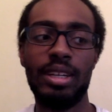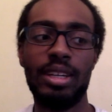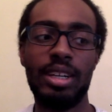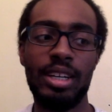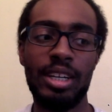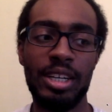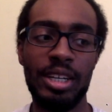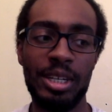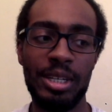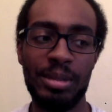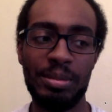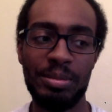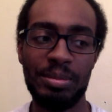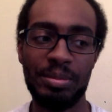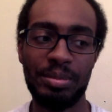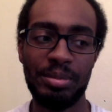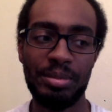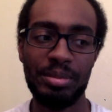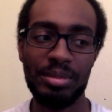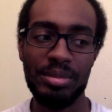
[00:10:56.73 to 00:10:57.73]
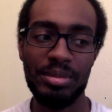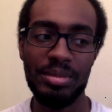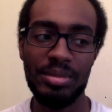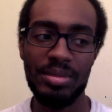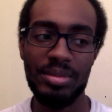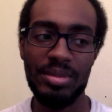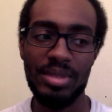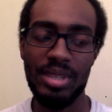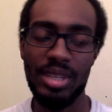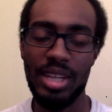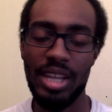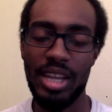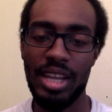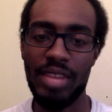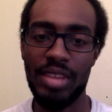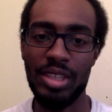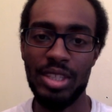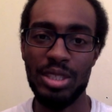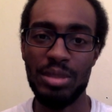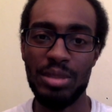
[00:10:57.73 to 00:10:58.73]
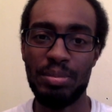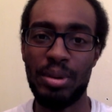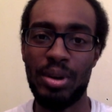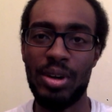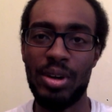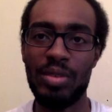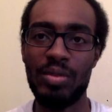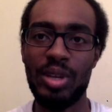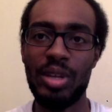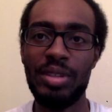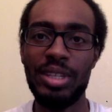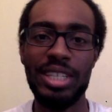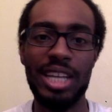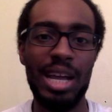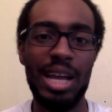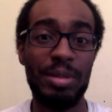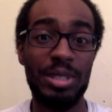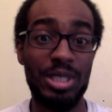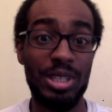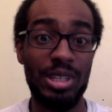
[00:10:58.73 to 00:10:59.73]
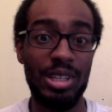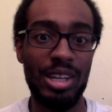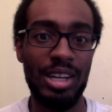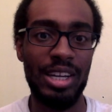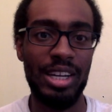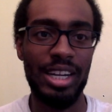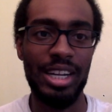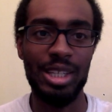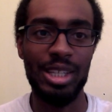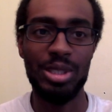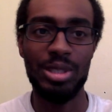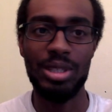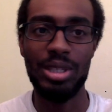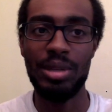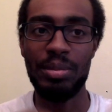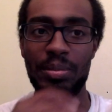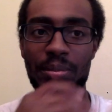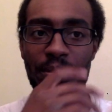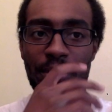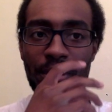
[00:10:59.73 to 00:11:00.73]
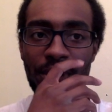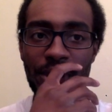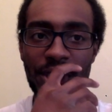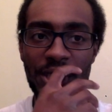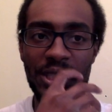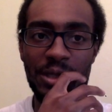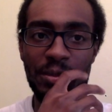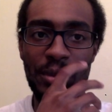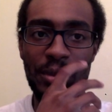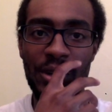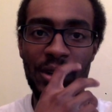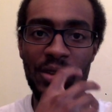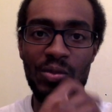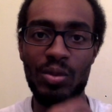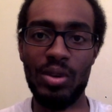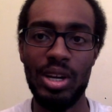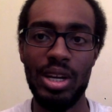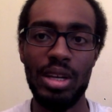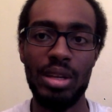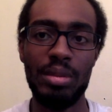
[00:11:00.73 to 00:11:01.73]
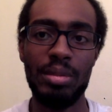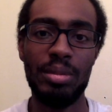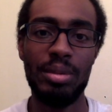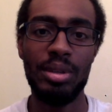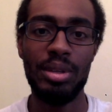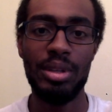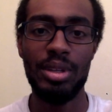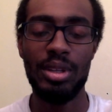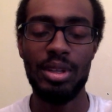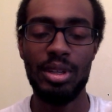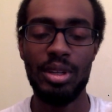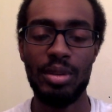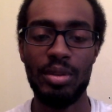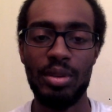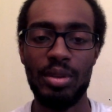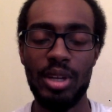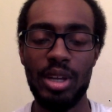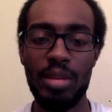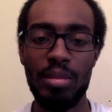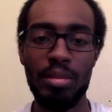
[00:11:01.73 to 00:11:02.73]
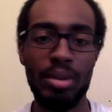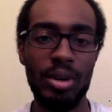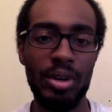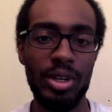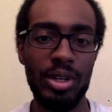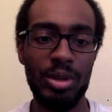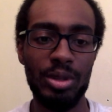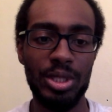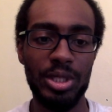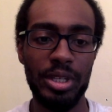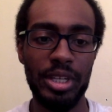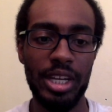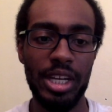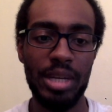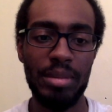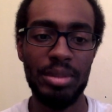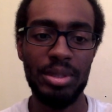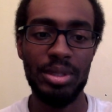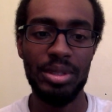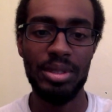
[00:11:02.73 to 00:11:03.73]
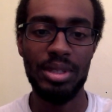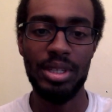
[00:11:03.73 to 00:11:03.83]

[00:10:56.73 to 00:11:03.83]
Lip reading: And this is and this happens a lot actually, but this is part of why embargoes are kept.